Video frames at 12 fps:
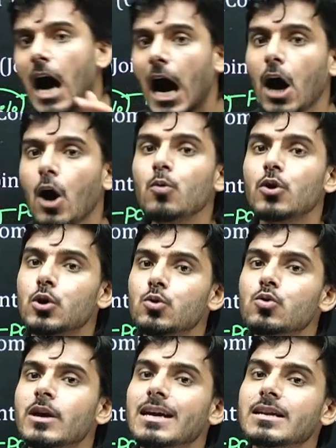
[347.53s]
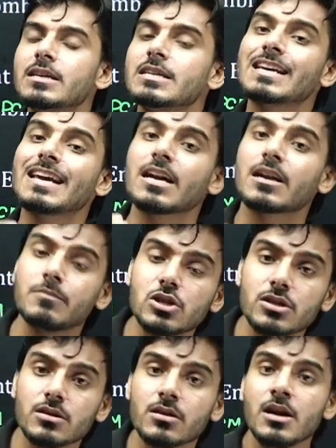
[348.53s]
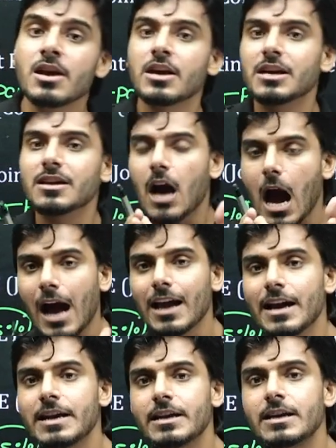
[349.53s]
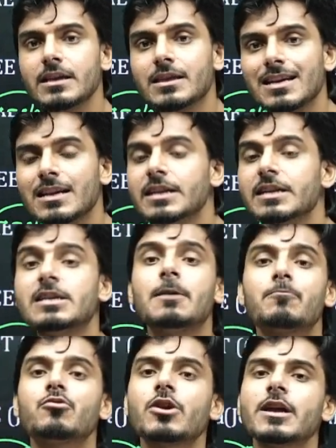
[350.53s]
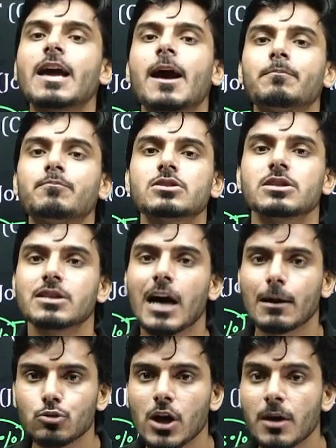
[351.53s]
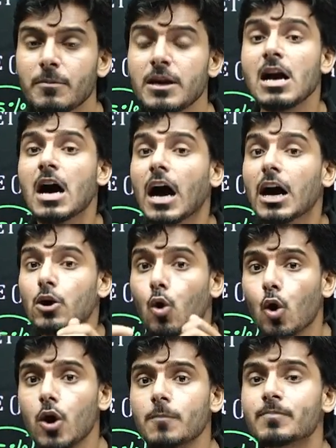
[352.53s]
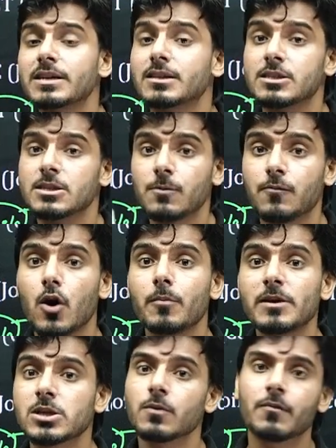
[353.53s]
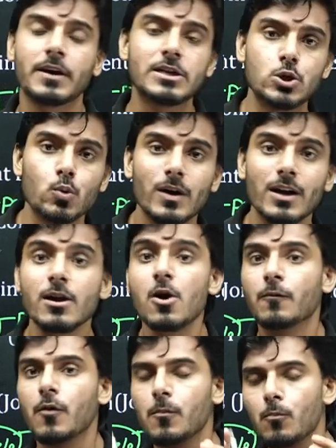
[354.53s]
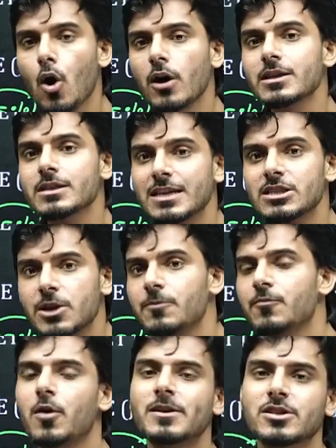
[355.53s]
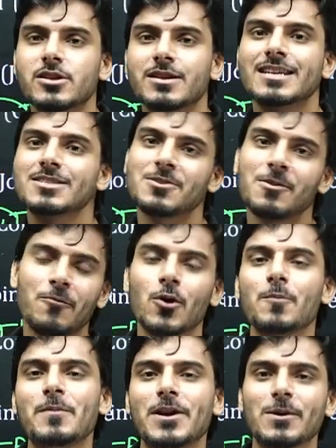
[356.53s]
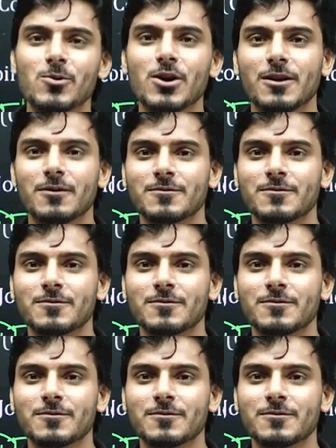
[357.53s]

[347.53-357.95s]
how you can take admission in IIT Delhi temporary campus in Abu Dhabi. I hope that this information finds you well. For more such information, guys, follow PW Gulf.